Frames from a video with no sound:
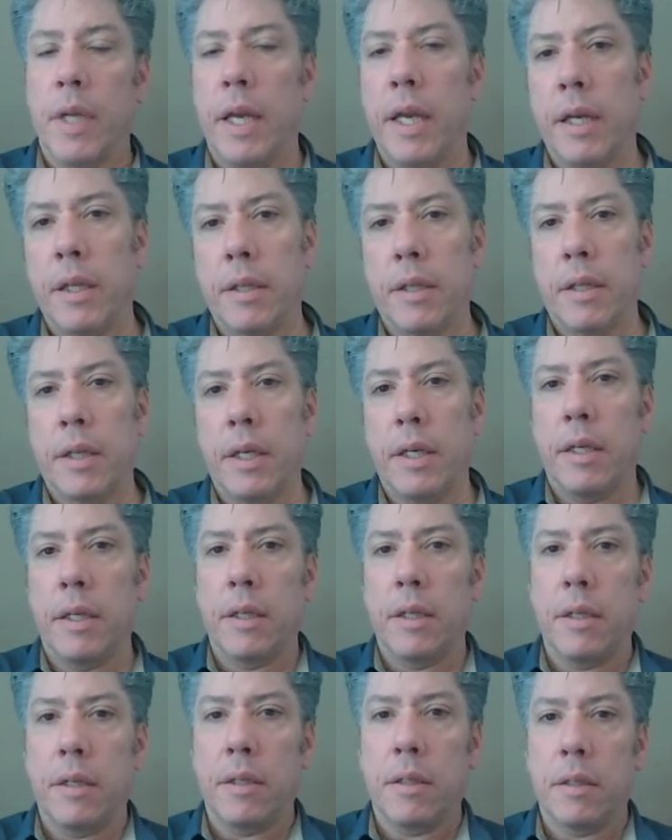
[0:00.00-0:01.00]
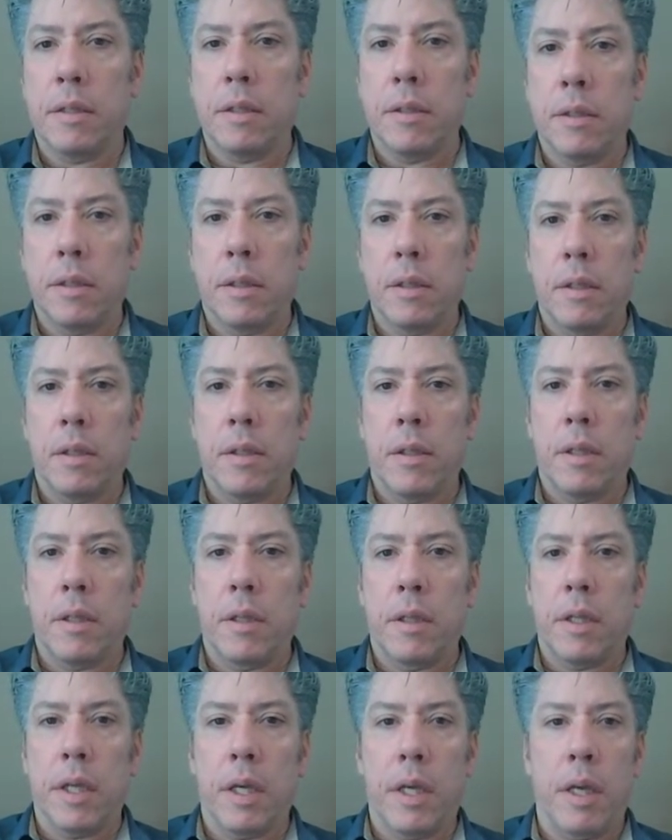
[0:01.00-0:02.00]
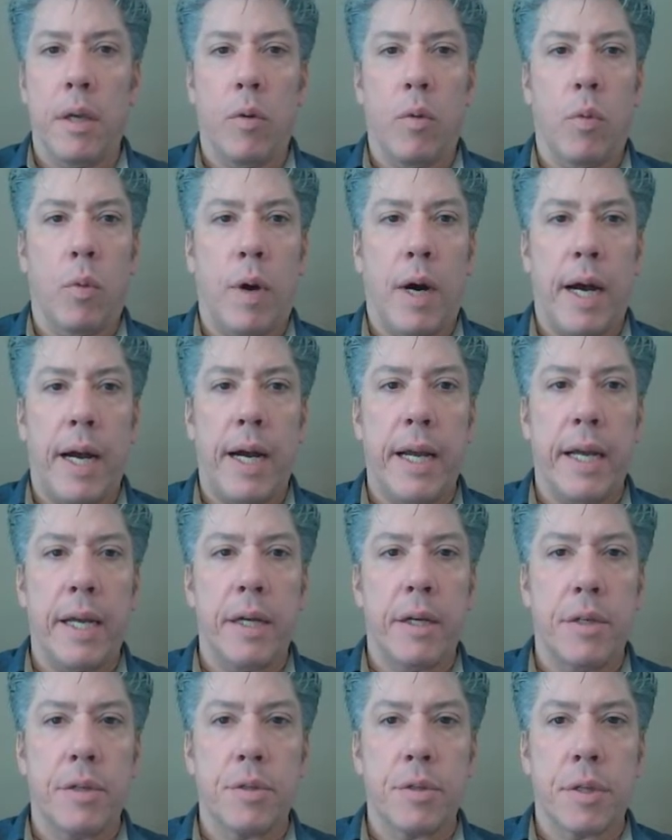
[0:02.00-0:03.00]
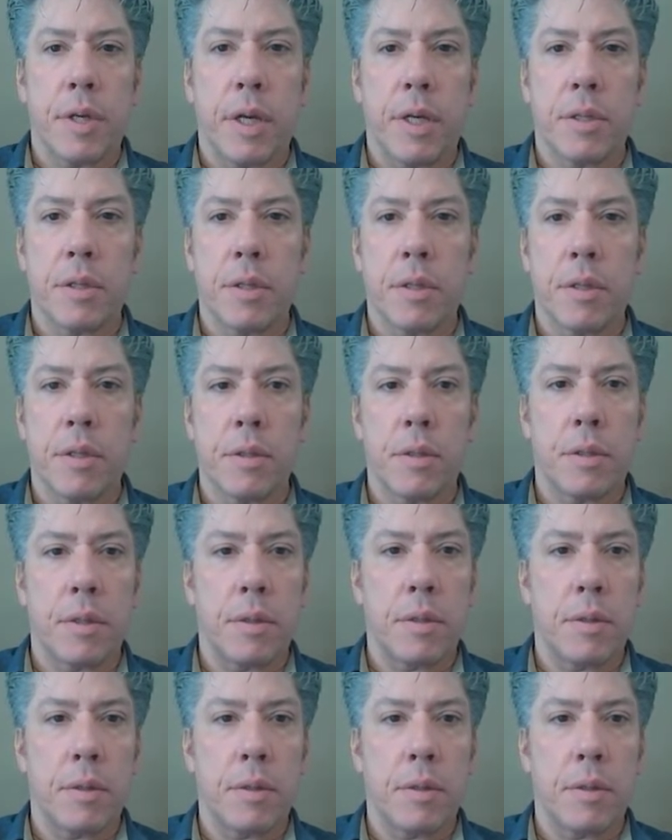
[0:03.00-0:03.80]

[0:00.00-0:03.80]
and then the Y addresses.